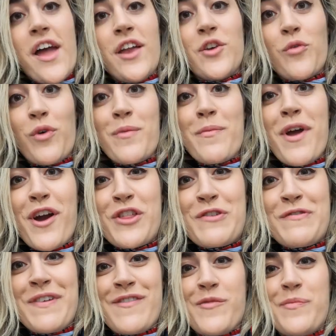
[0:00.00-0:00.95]
And one of my
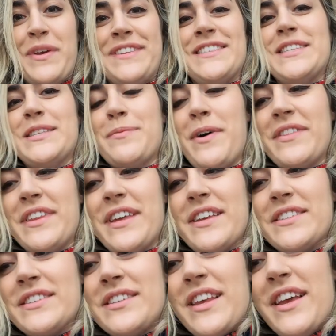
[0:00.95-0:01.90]
other favorite pieces about
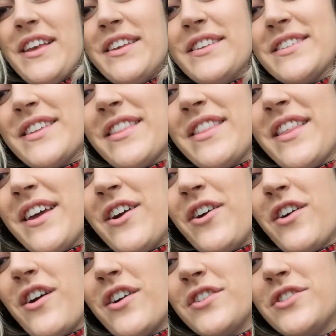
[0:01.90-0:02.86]
this is
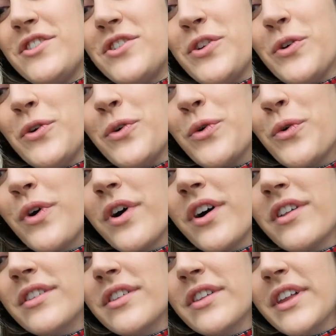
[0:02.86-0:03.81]
there are two
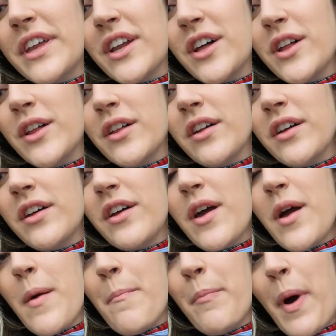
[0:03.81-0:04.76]
little
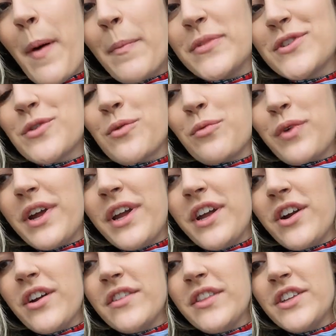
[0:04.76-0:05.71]
bumps
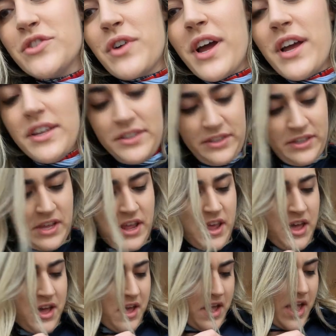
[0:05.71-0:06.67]
right here on the dress.
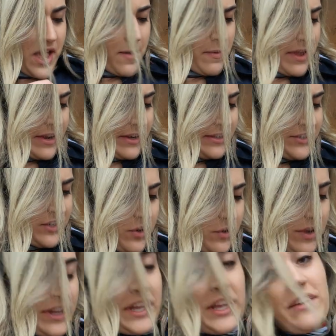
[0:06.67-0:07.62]
And
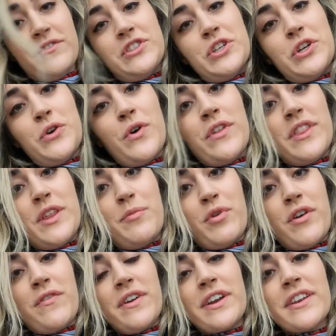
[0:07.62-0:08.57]
so it gives you the
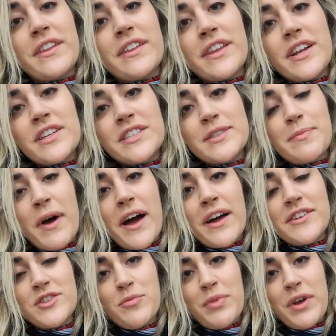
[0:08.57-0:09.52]
perfect little
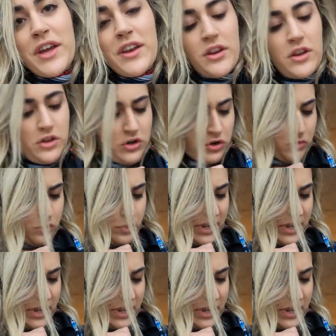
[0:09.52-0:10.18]
spot to pin your